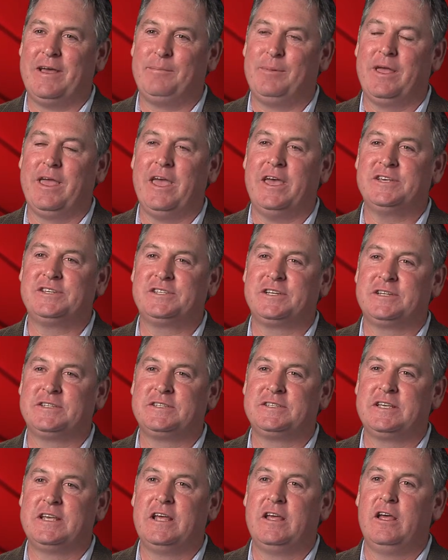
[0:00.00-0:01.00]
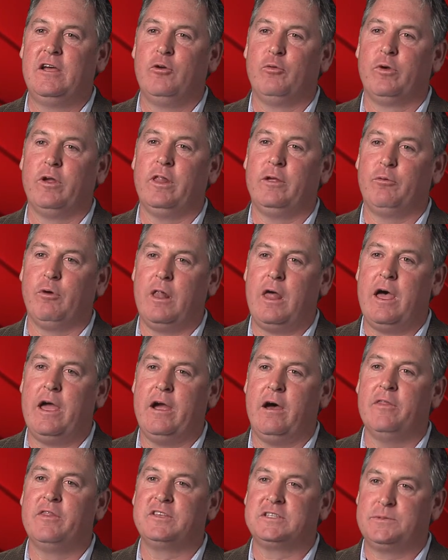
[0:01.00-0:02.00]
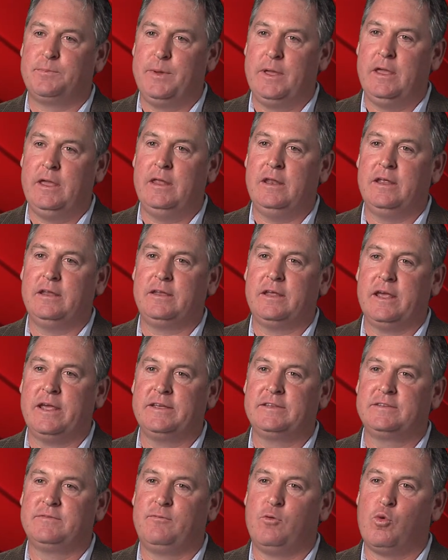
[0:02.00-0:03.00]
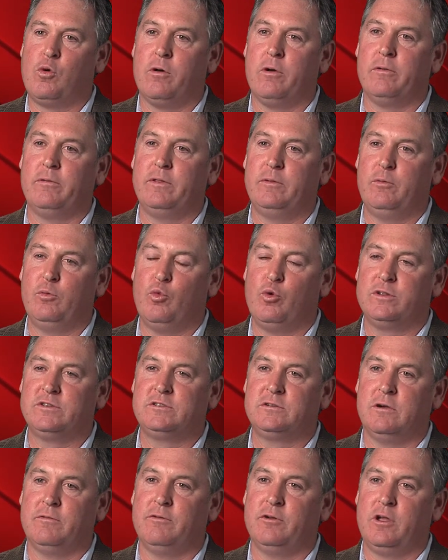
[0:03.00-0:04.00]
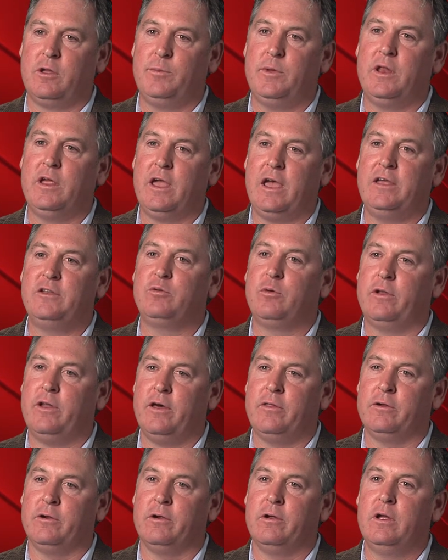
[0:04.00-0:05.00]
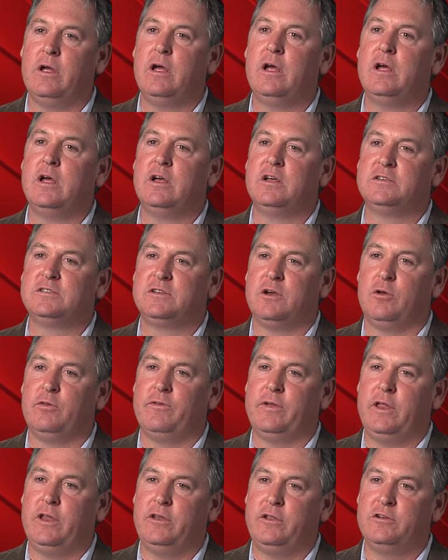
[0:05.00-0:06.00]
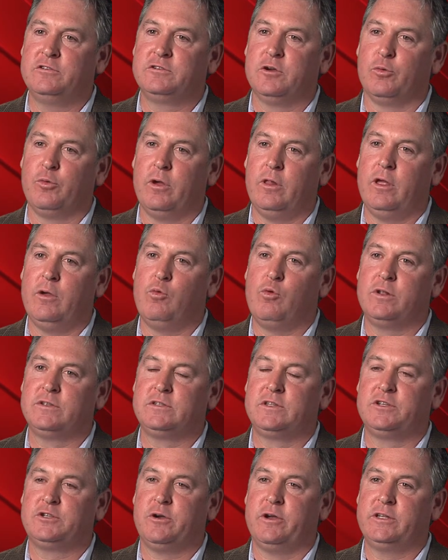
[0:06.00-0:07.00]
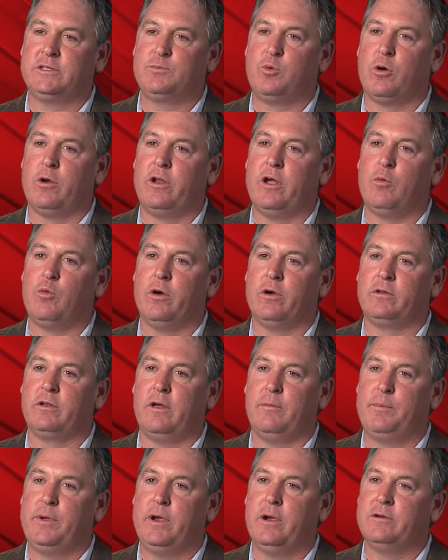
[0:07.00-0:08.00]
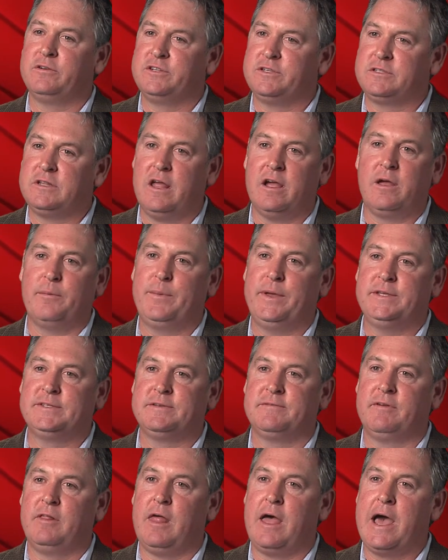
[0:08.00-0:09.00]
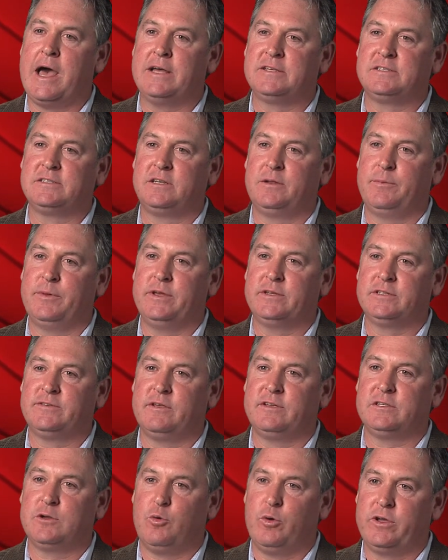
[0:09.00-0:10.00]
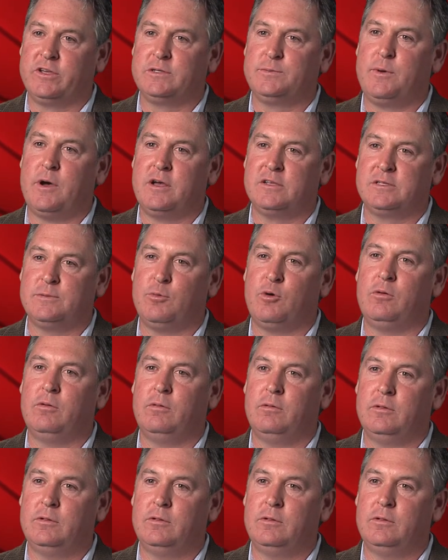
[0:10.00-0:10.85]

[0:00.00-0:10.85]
applications really rely on the speed it takes for one server to communicate to another. So the end user really wants the transport network to appear just like a piece of glass to be as, as quick as possible.